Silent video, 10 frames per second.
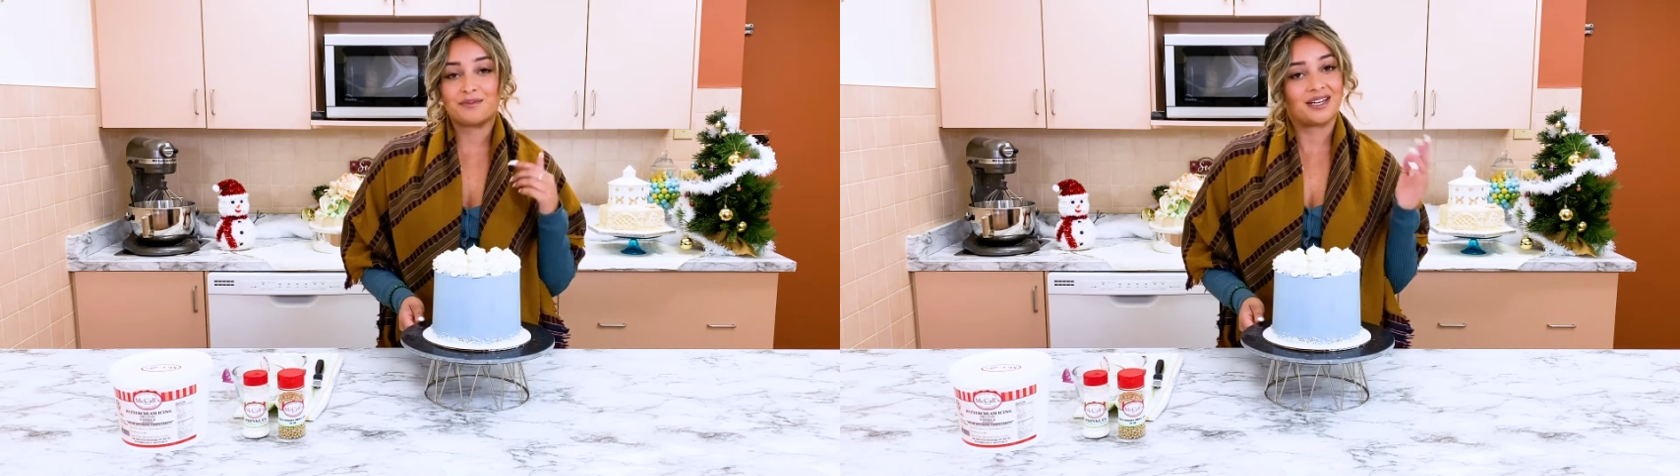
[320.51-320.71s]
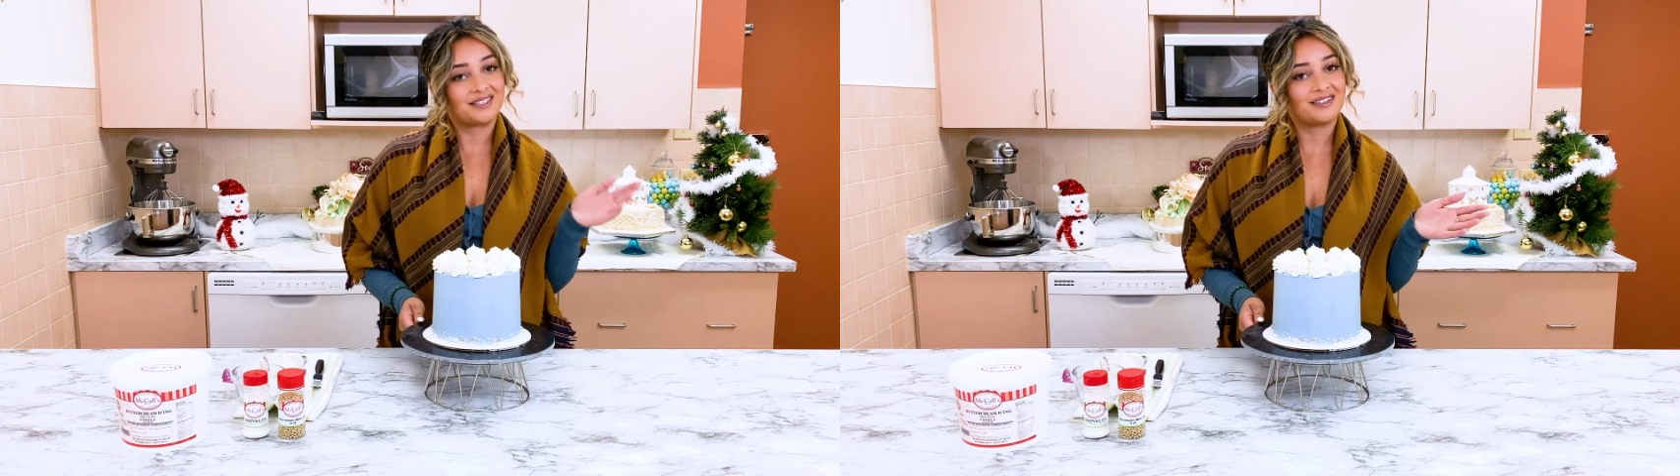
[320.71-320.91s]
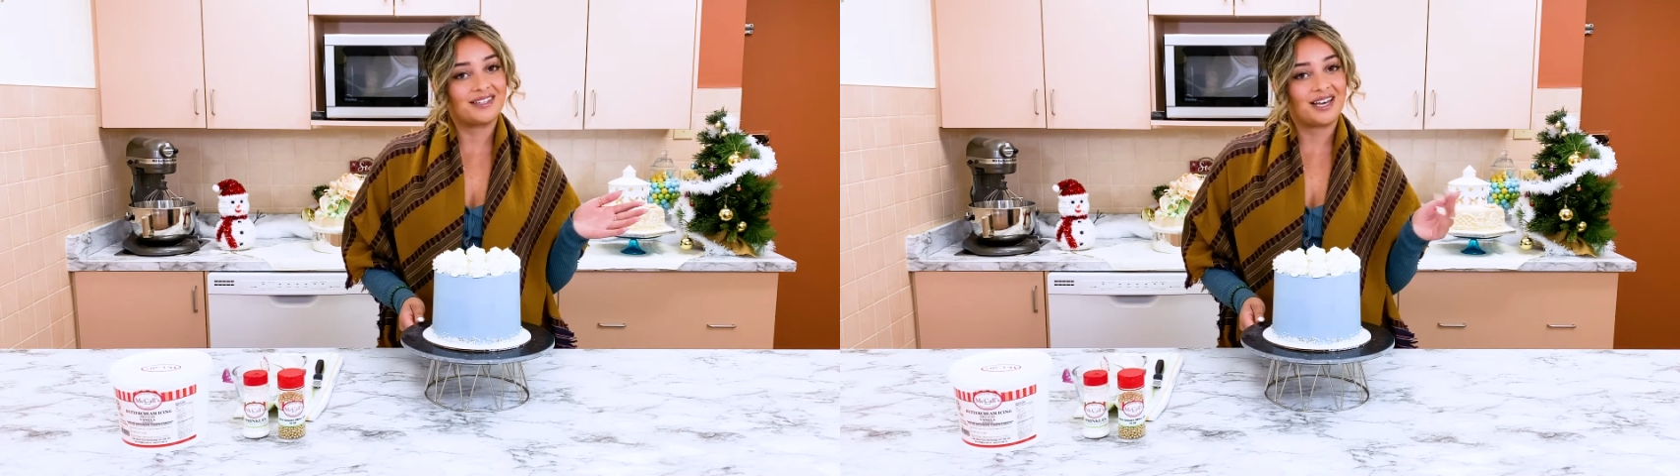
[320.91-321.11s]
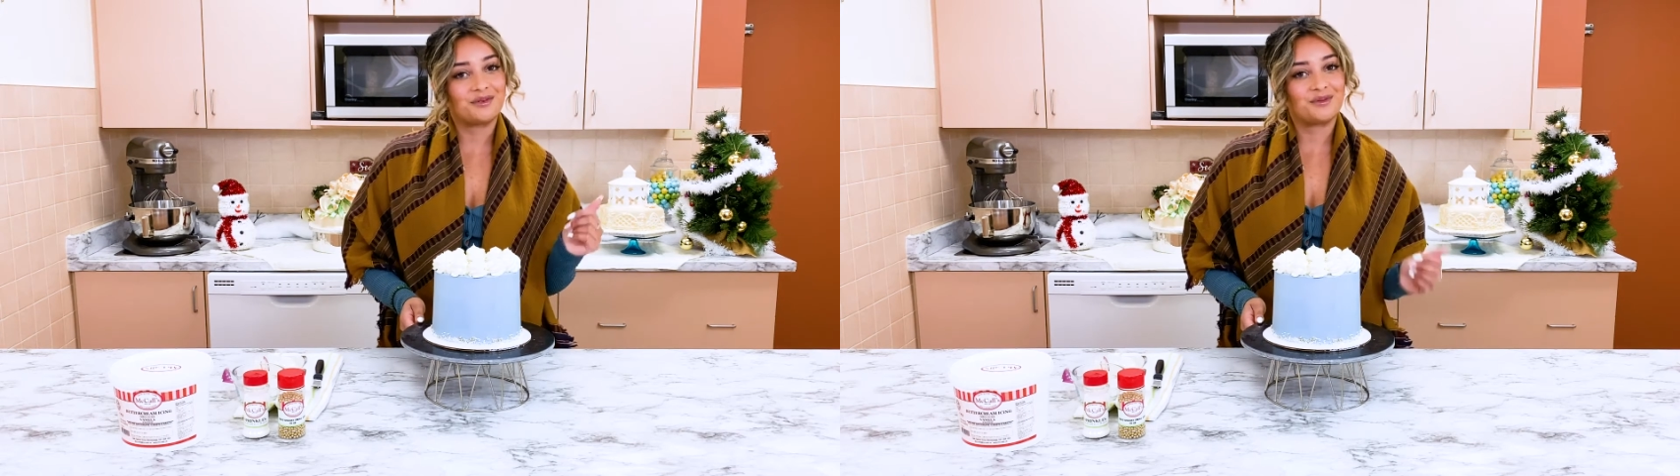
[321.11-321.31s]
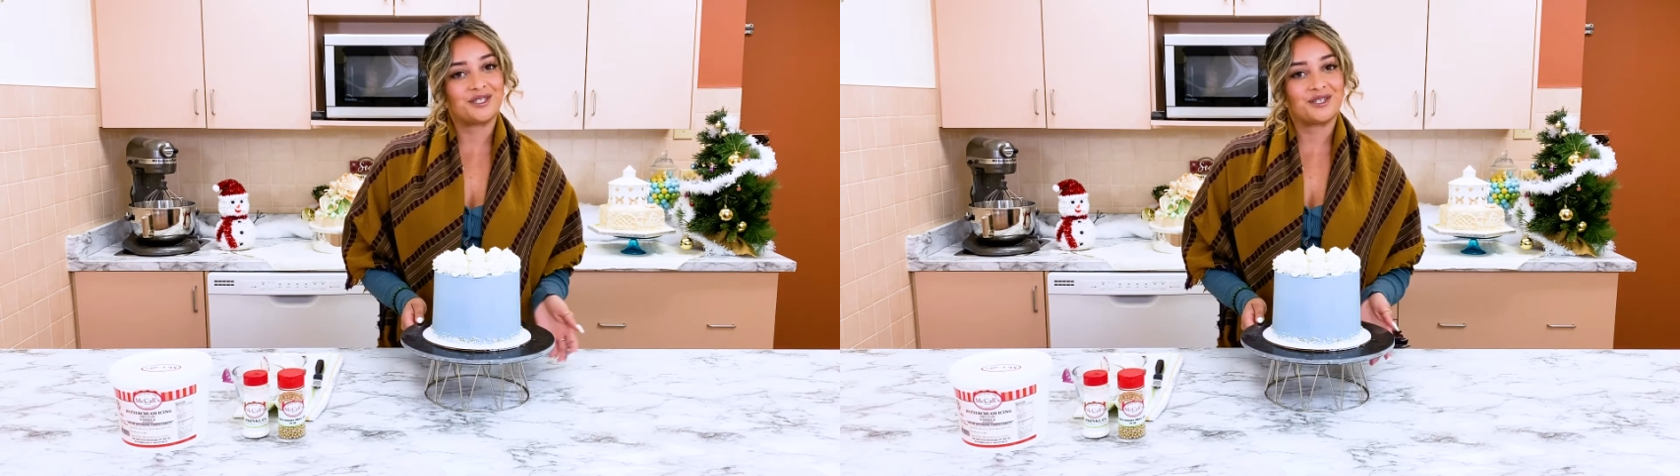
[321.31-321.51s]
but until then,
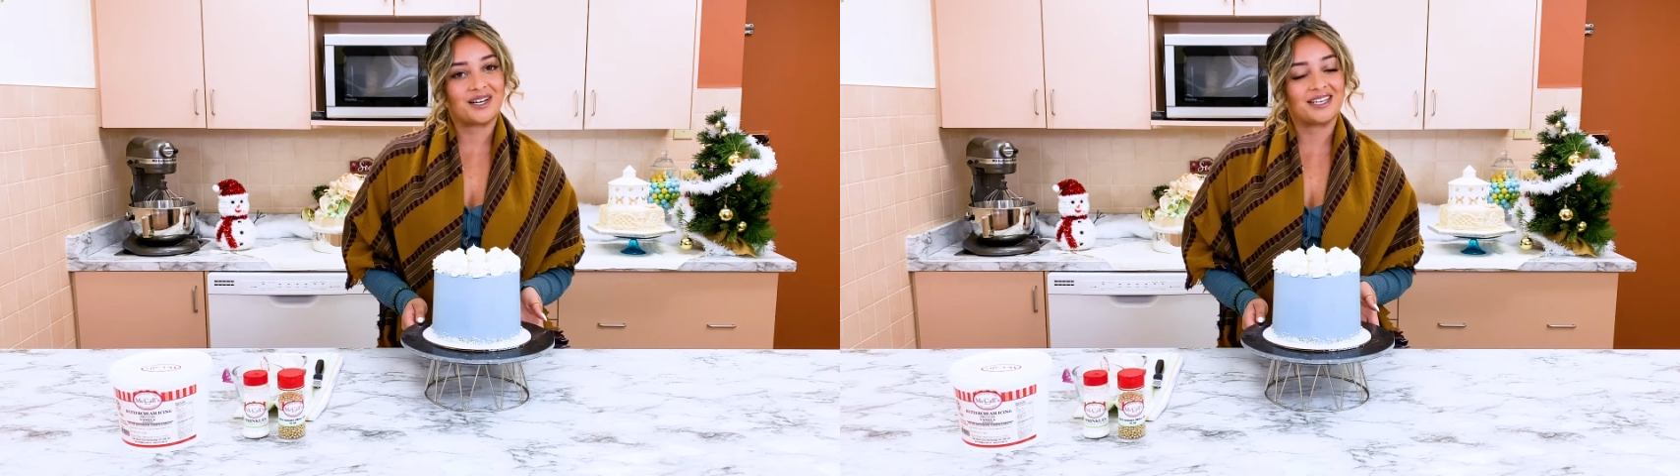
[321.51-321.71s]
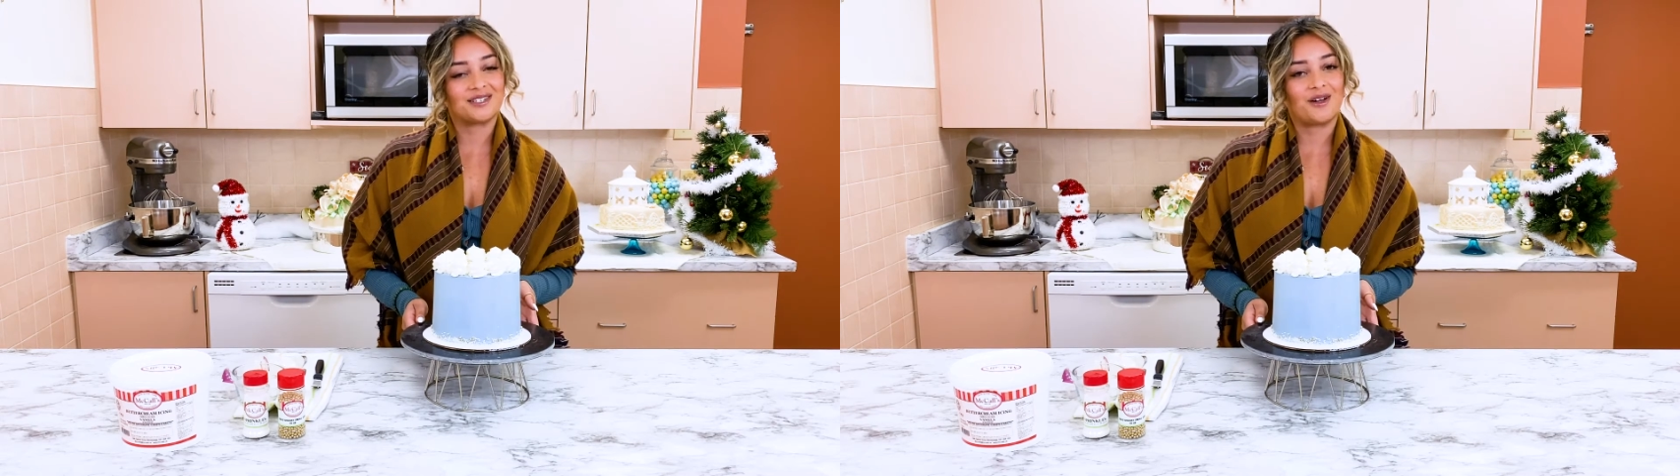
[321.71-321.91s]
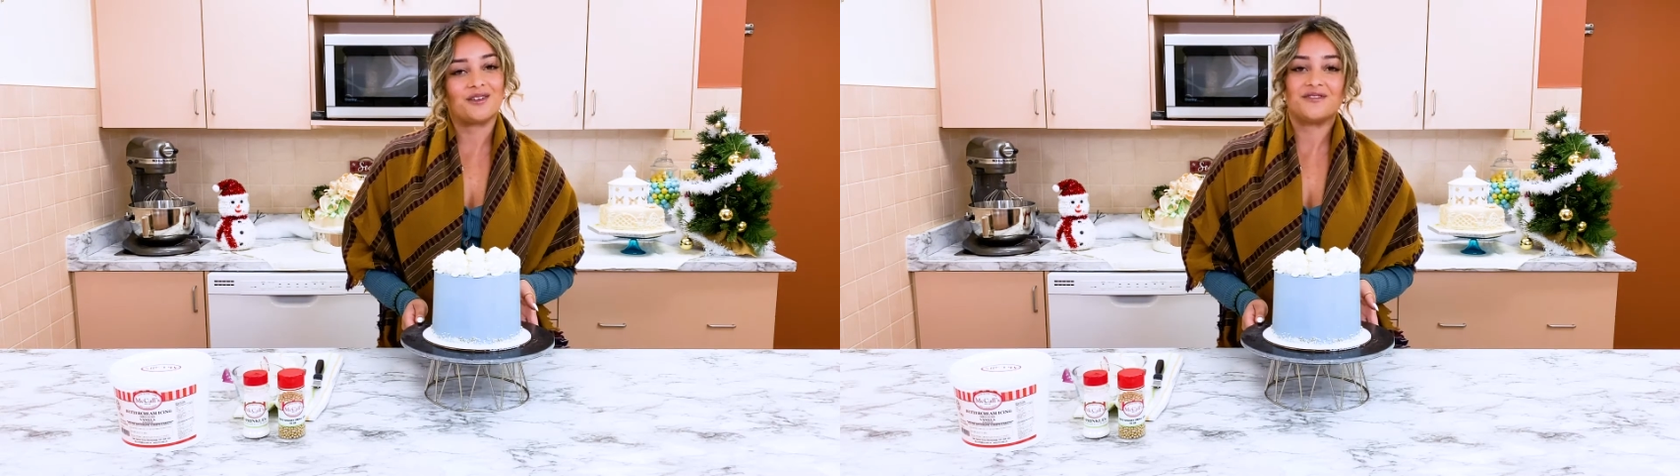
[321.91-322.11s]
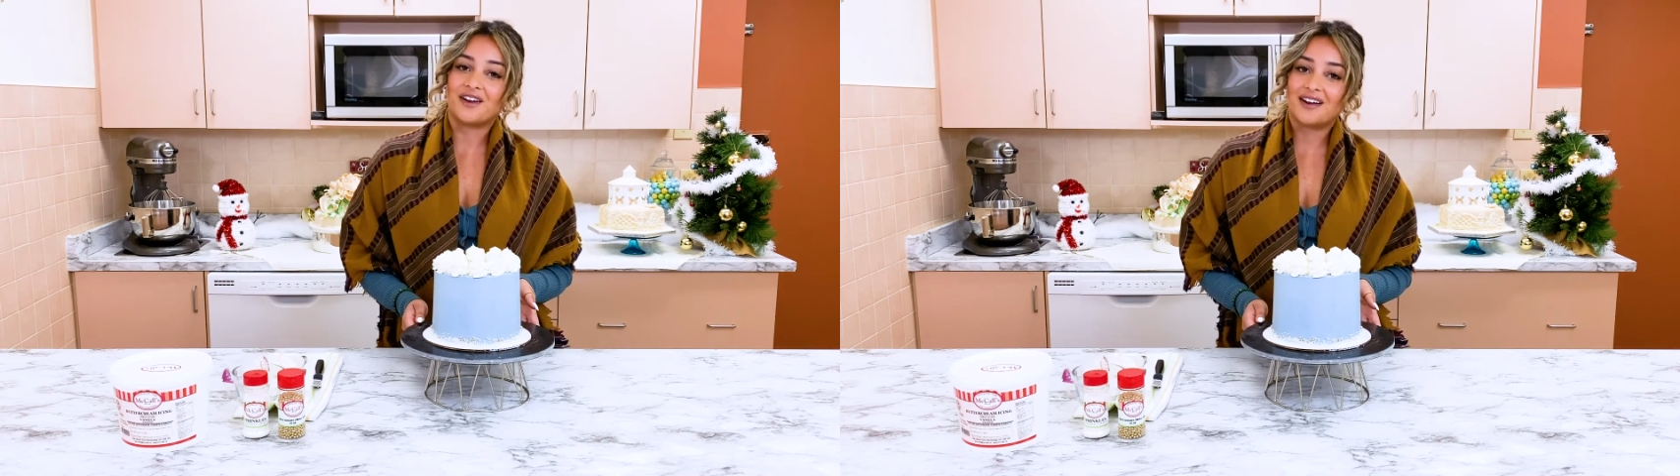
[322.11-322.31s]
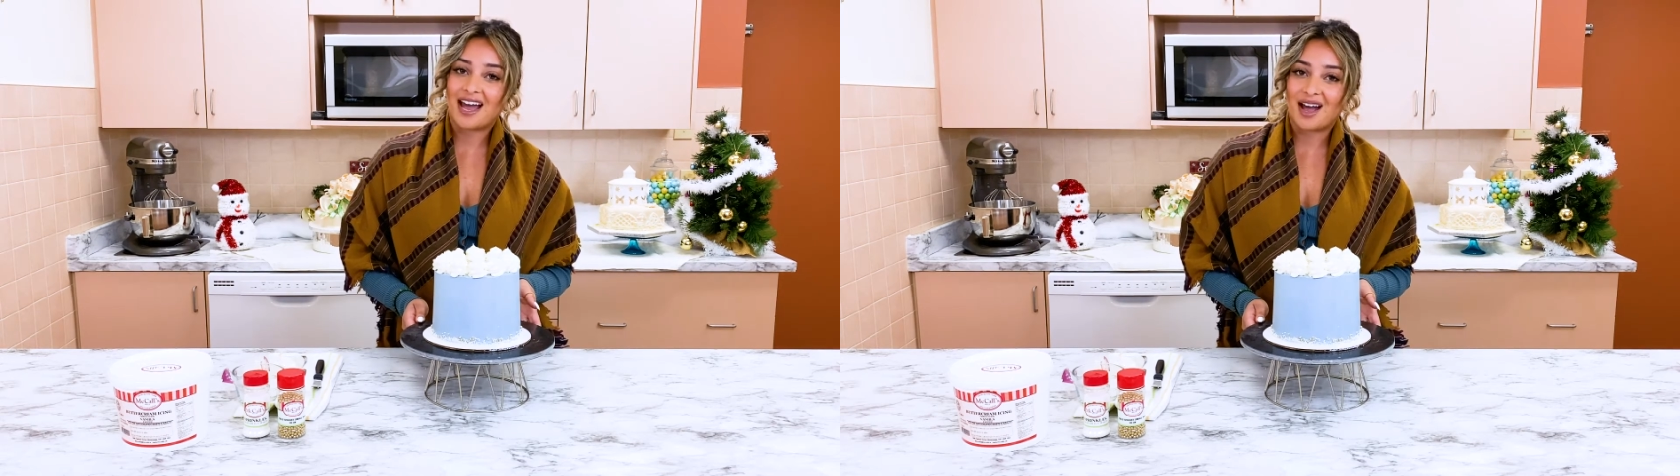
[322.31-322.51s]
we wish you guys all a
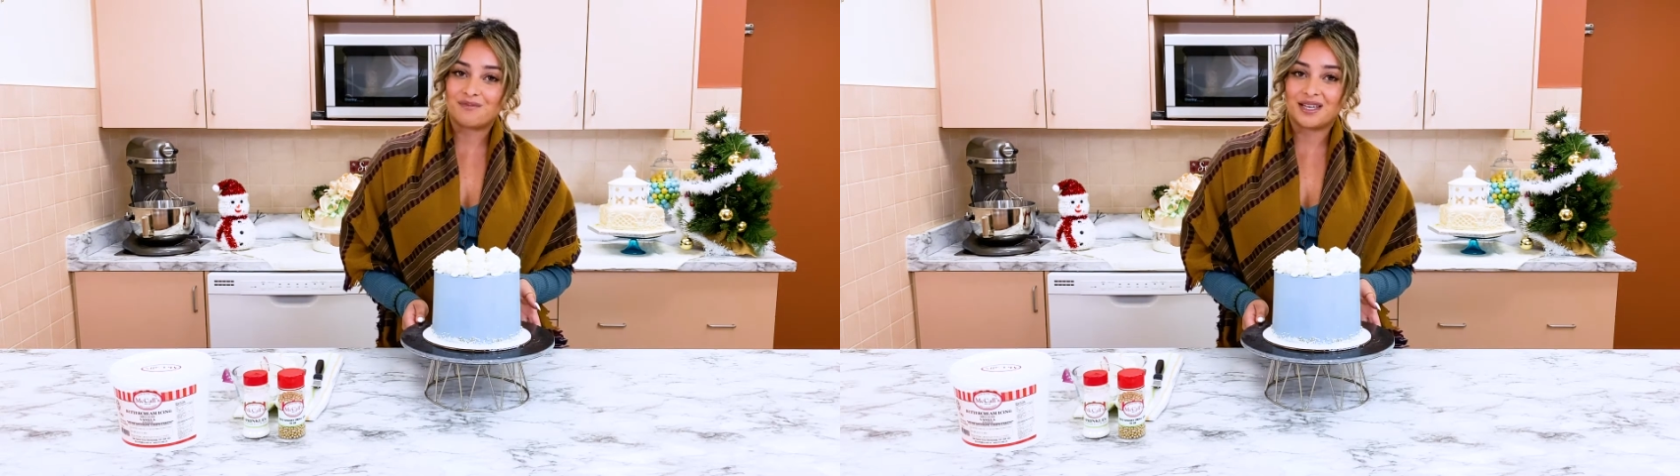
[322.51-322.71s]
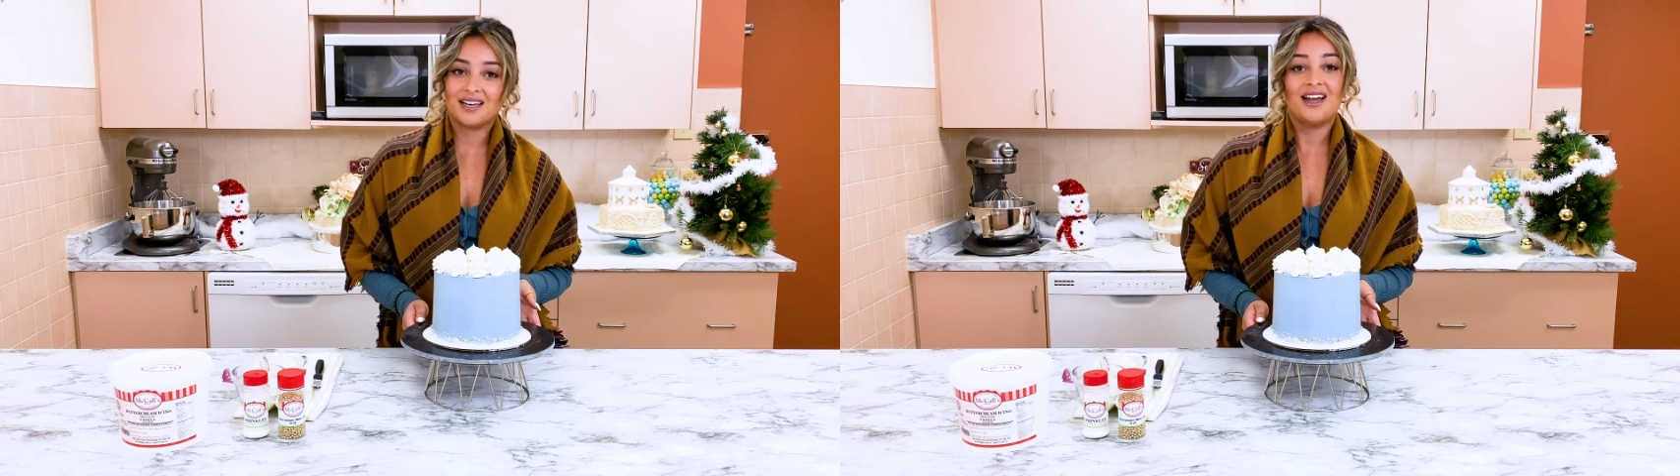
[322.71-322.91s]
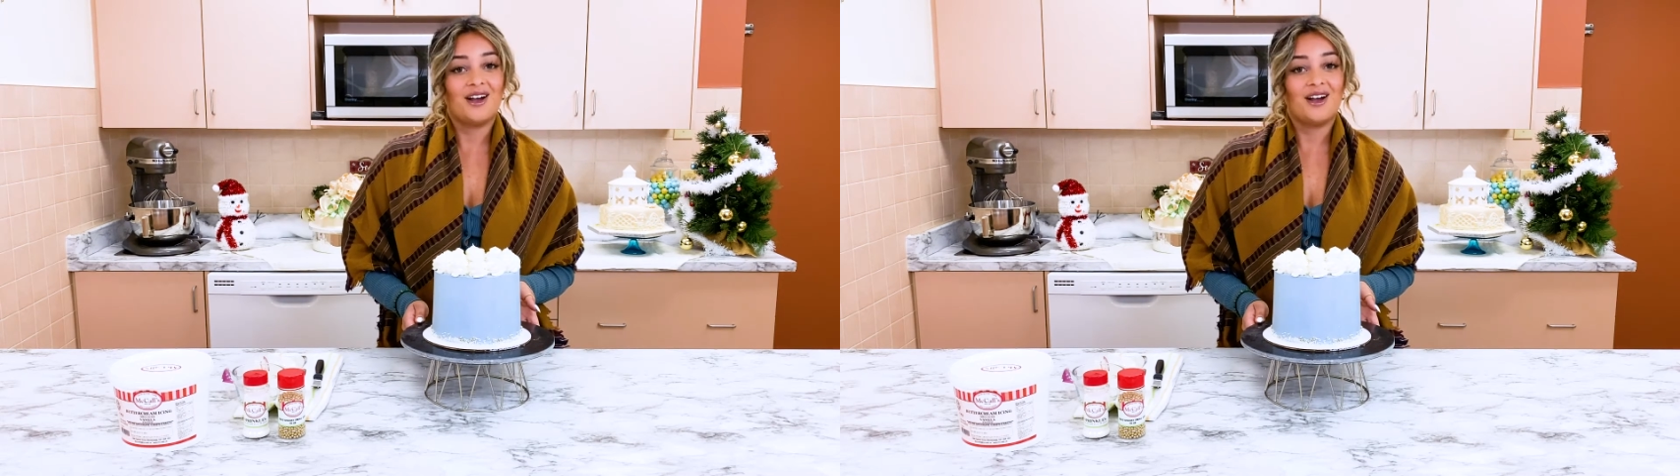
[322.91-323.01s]
very happy